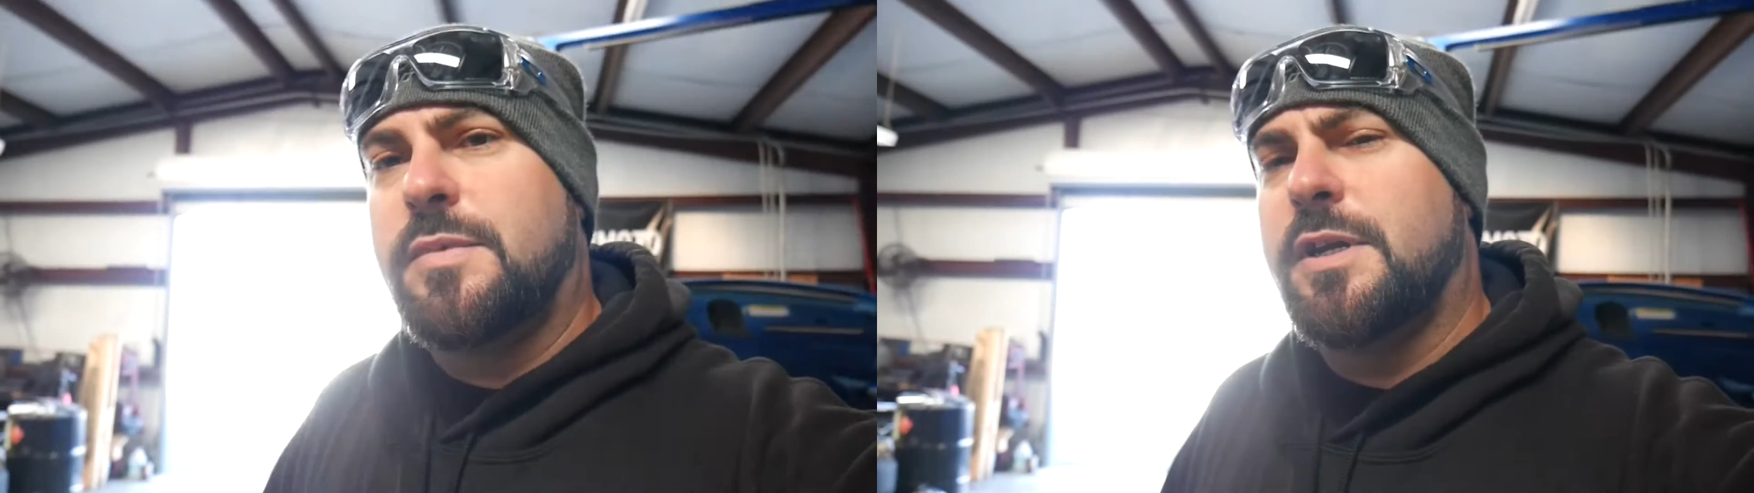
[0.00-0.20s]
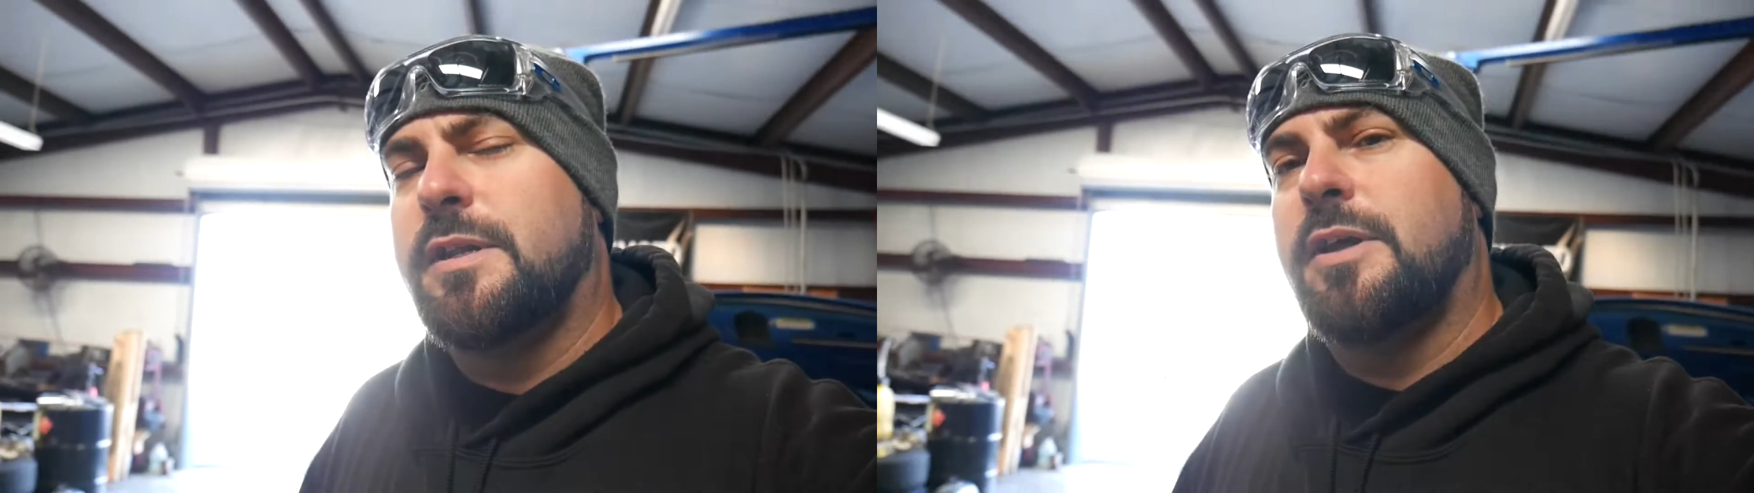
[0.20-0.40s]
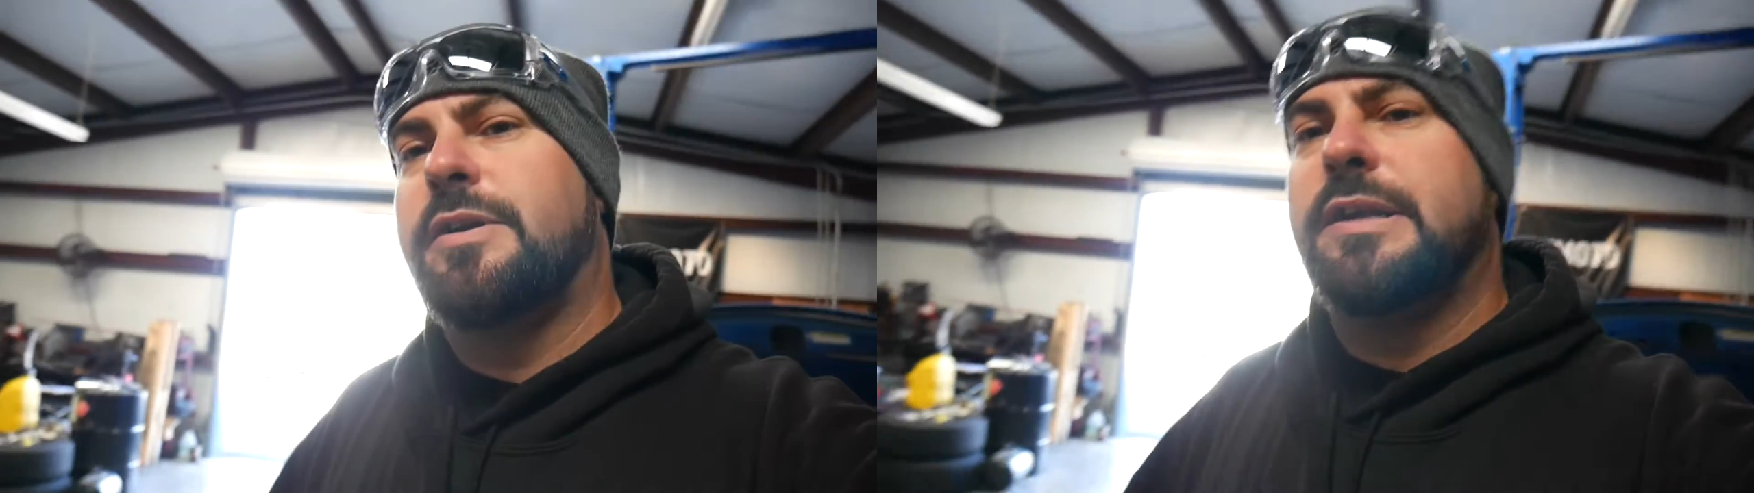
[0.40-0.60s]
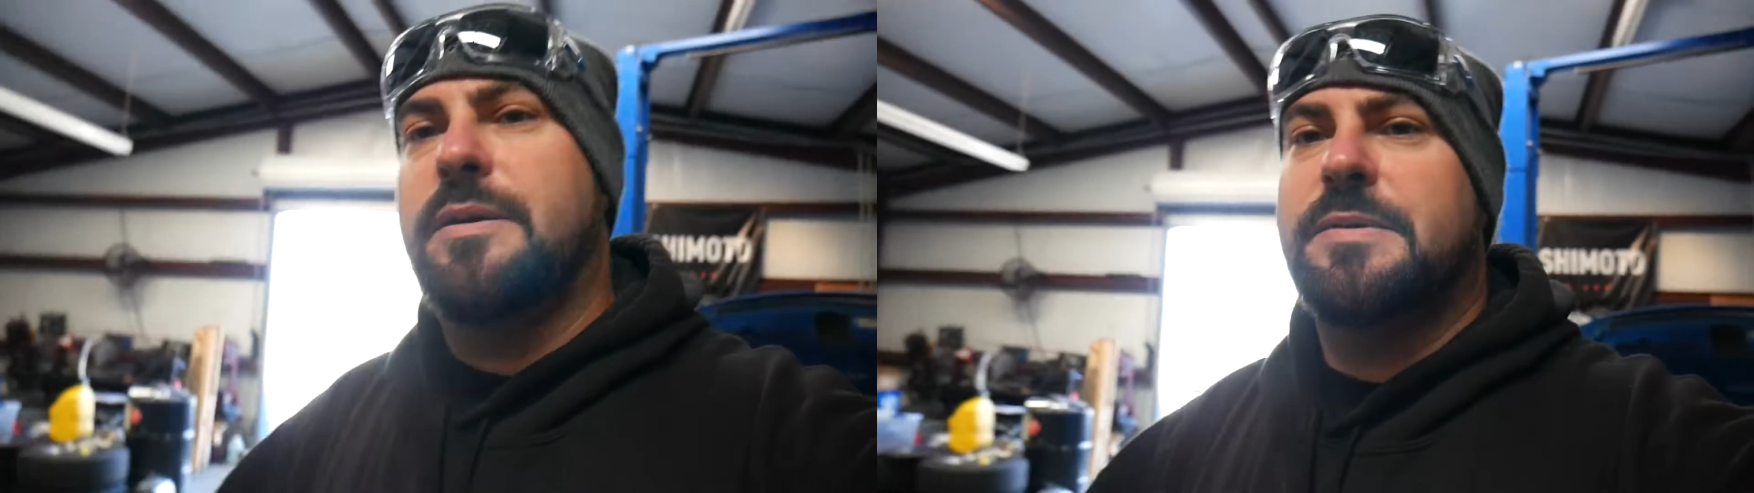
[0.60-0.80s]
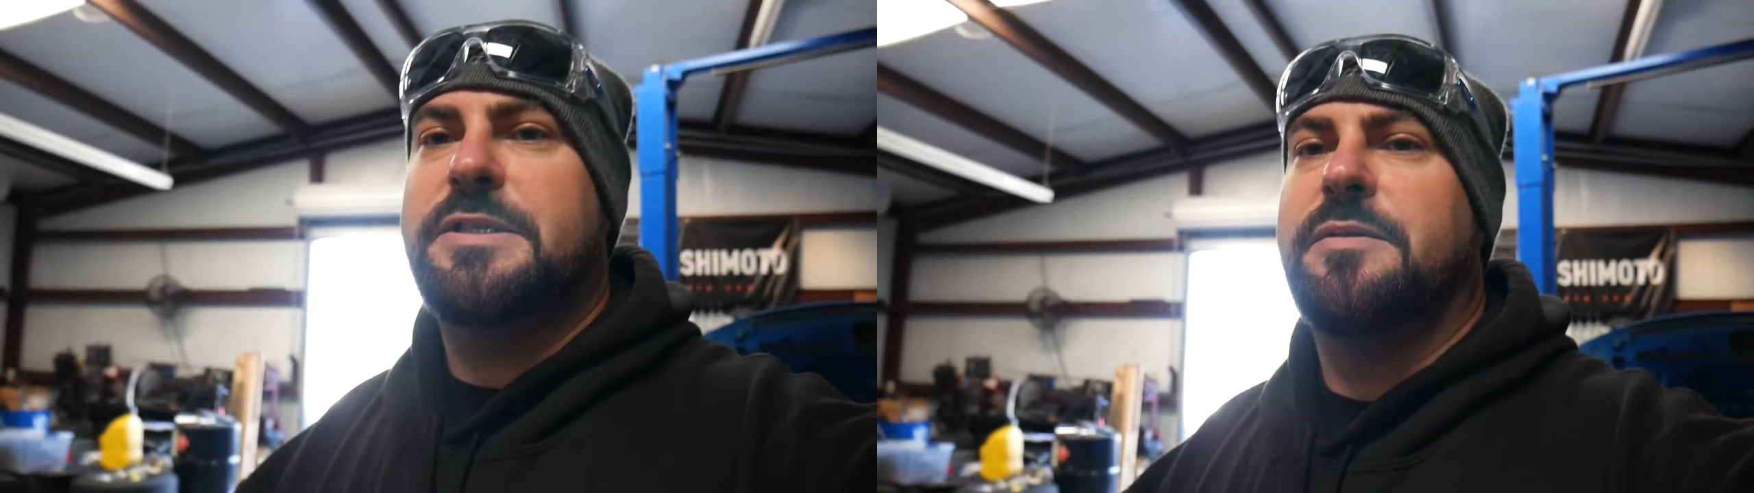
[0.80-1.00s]
load it
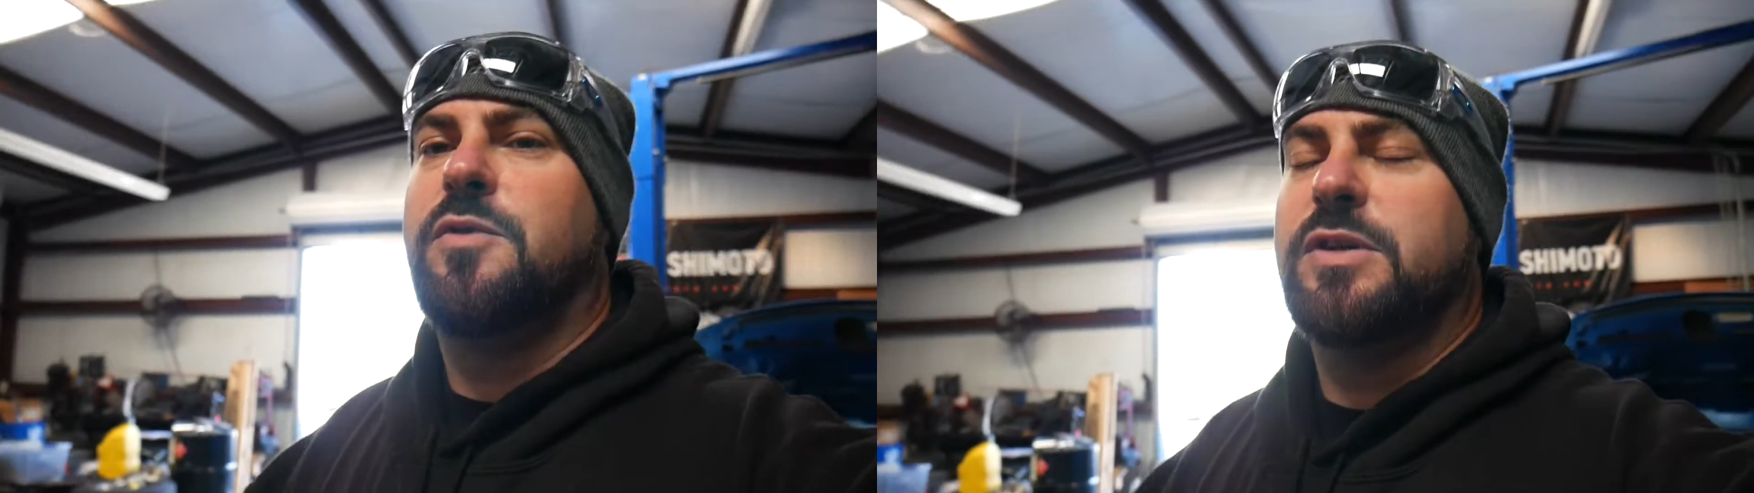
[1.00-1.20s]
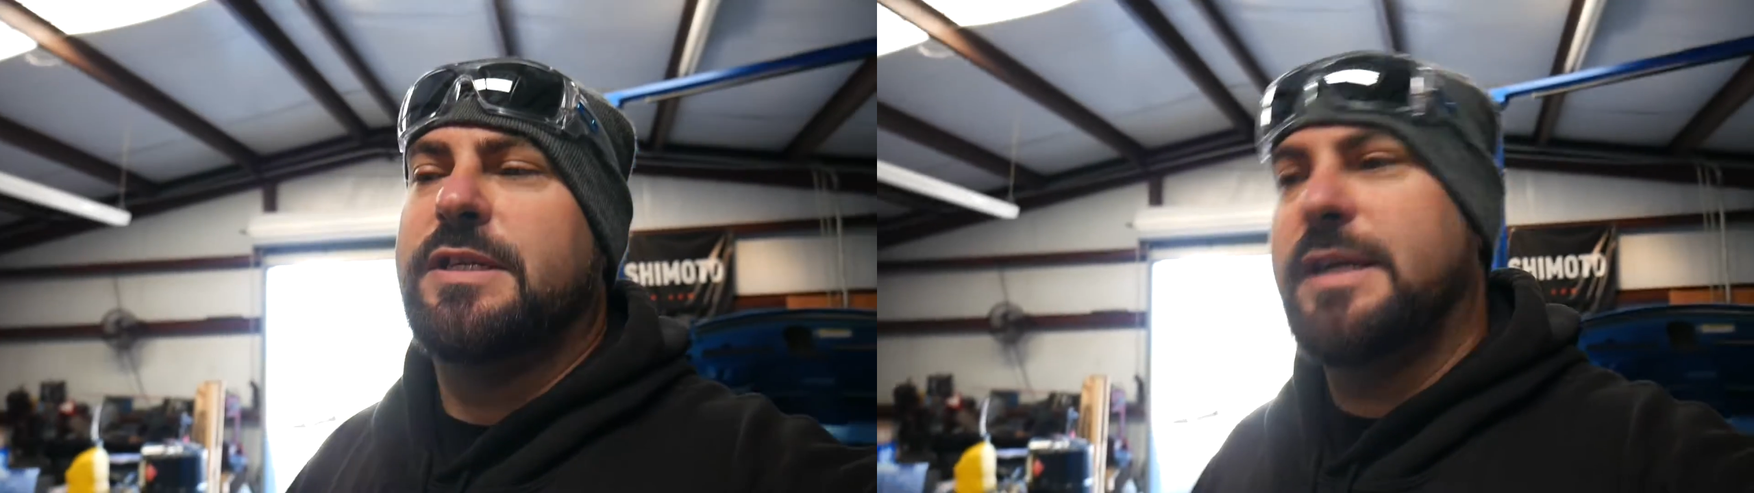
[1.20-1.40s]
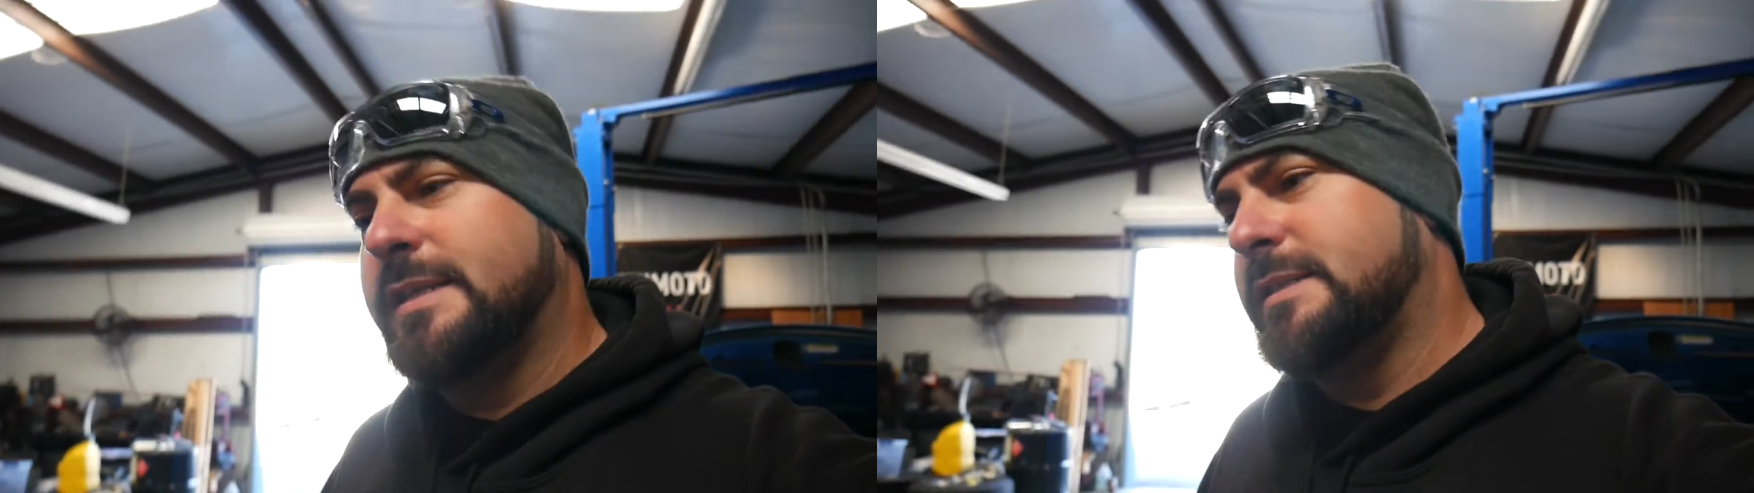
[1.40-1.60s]
up at some point today,